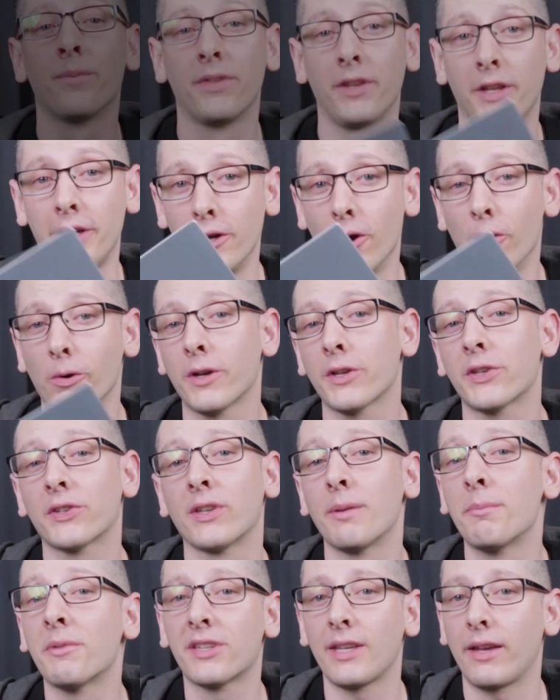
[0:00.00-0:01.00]
The Yoga
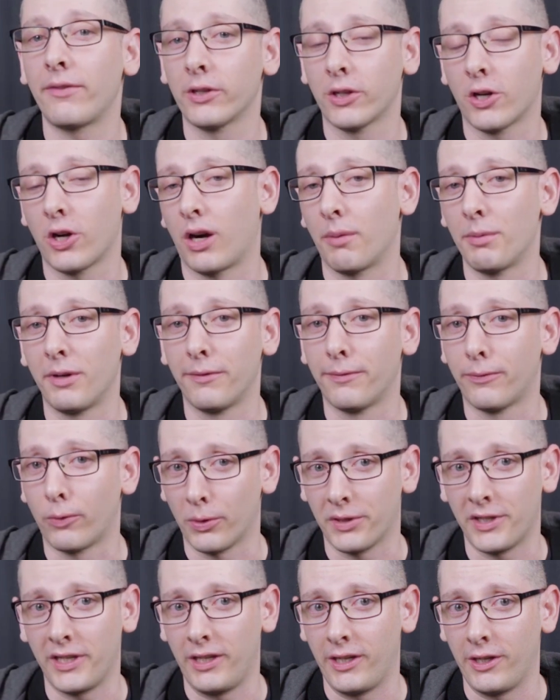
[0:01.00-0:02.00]
Slim 7 Carbon
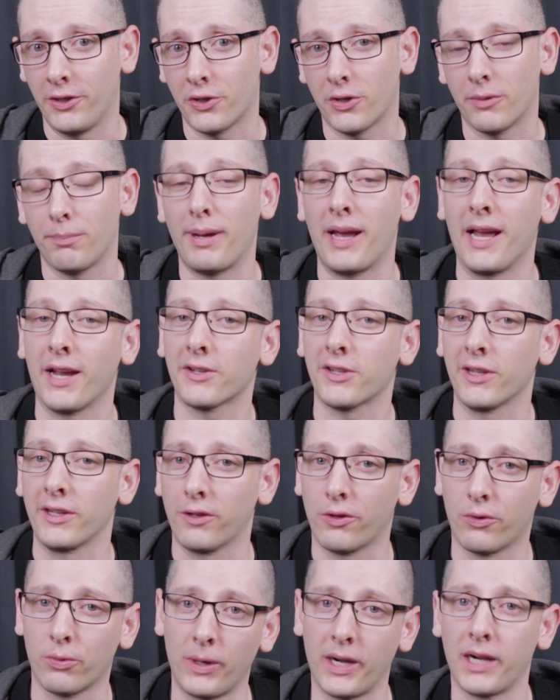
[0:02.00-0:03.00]
14-inch packs
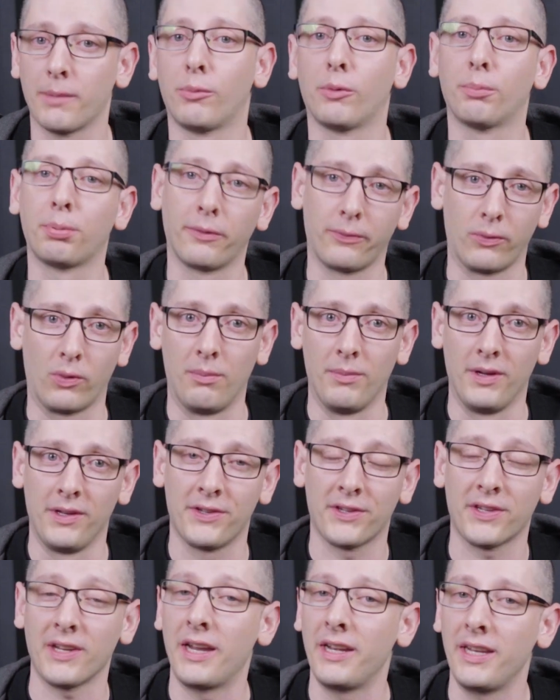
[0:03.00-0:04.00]
incredible
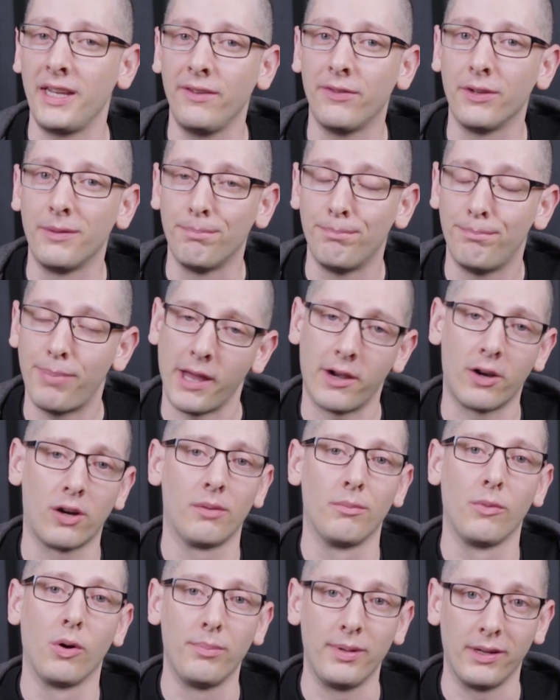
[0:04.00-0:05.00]
performance and even better
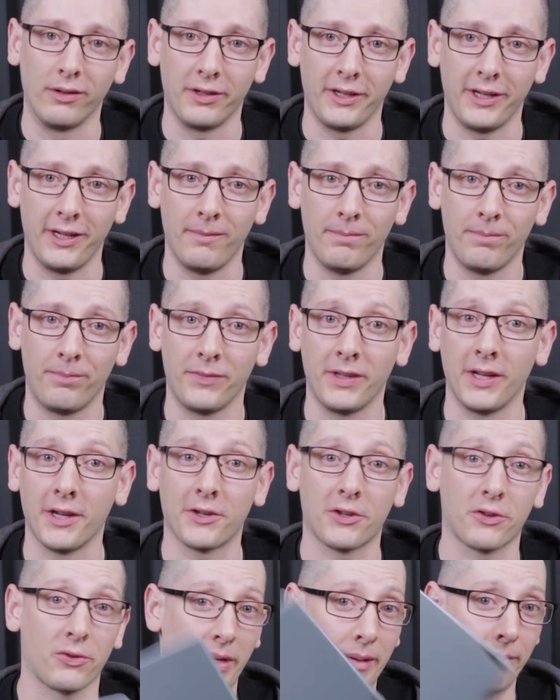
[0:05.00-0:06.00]
mobility.
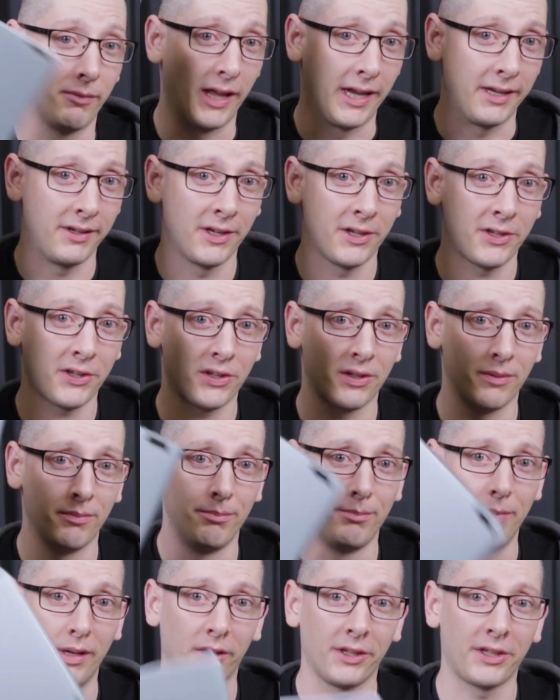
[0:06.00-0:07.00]
Extreme lightness,
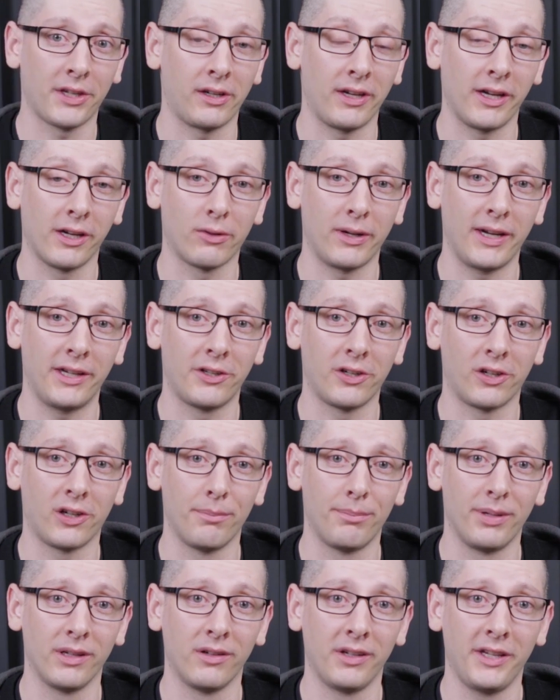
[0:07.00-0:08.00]
military-grade
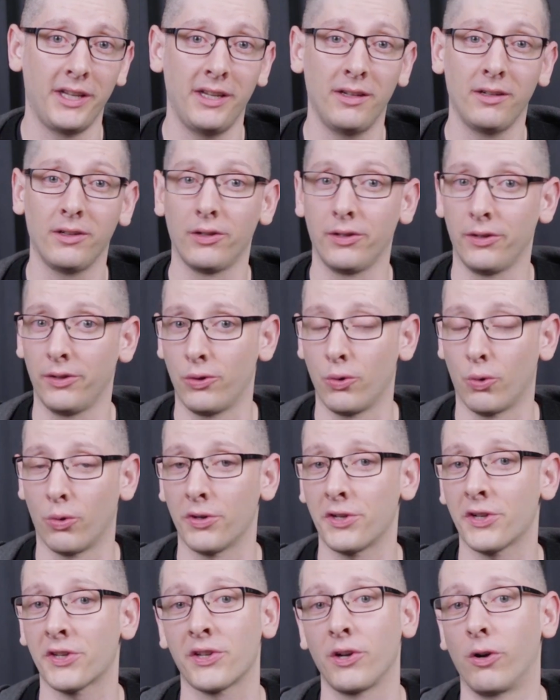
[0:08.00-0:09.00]
durability,
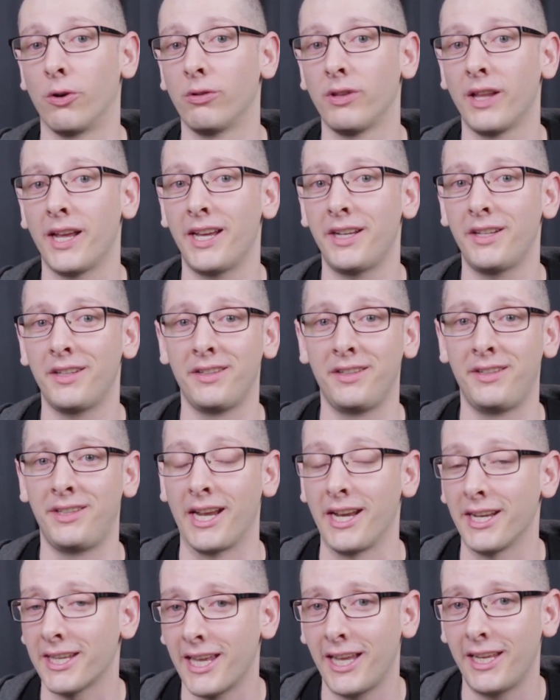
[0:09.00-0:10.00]
gorgeous OLED,
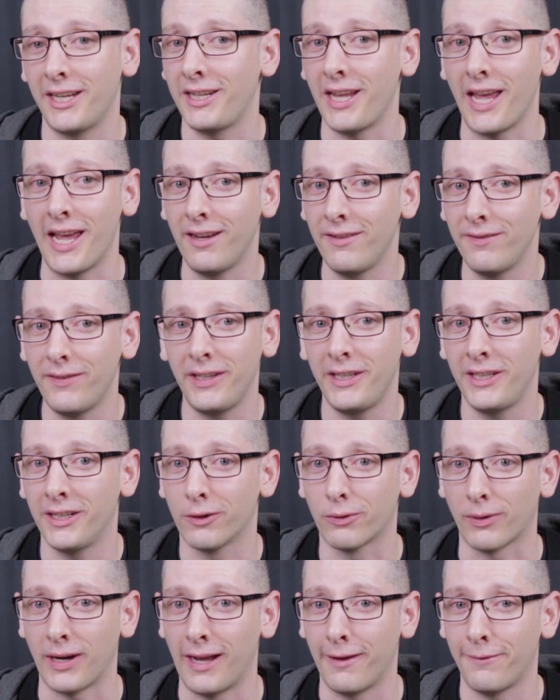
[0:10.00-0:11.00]
dedicated NVIDIA
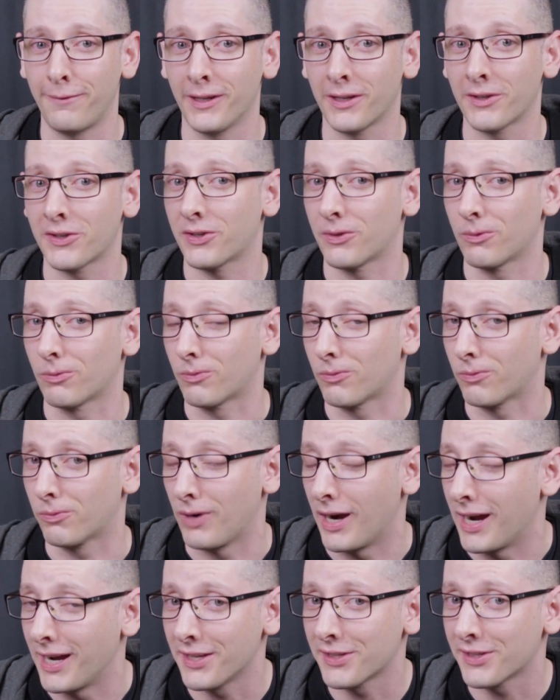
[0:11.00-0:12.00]
graphics,
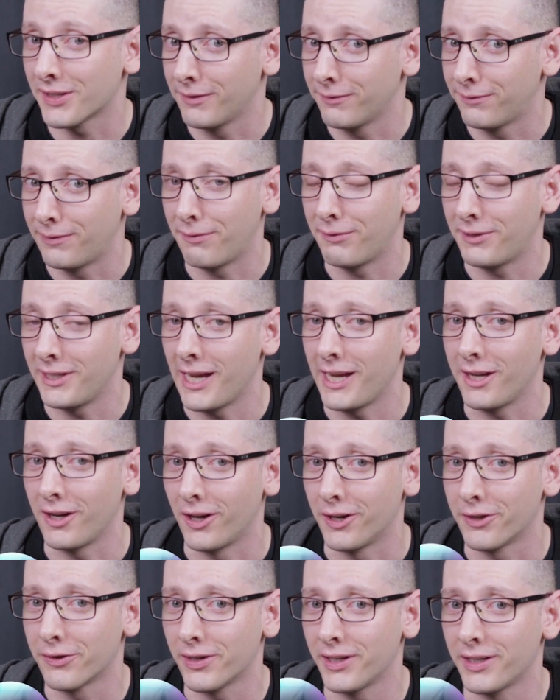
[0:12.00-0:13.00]
Ryzen
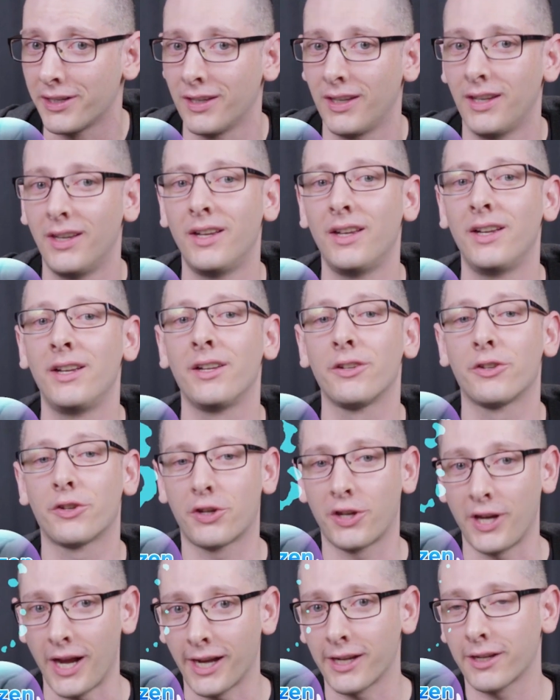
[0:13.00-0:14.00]
5800.
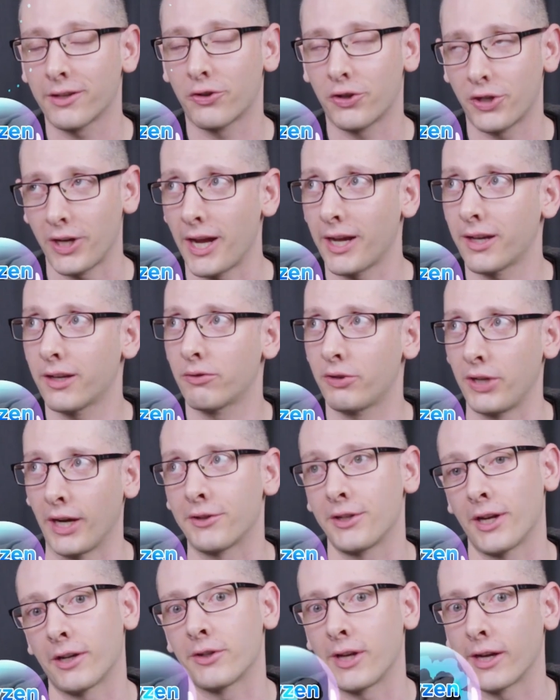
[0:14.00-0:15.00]
Check, check,
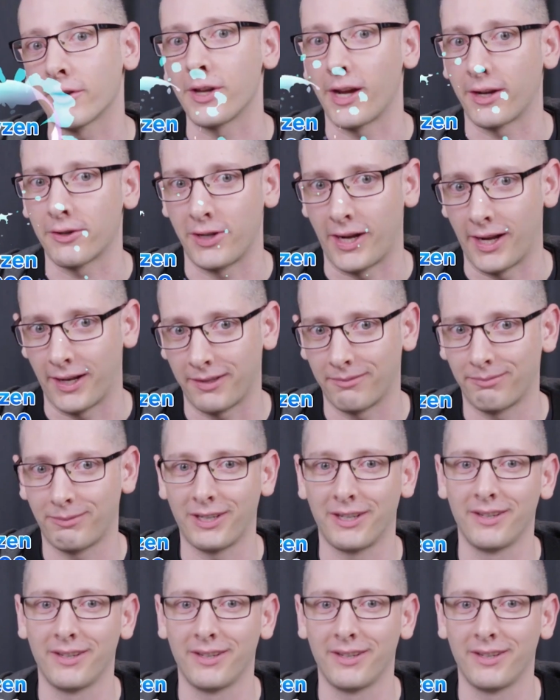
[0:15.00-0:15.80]
check, check, check, check, check.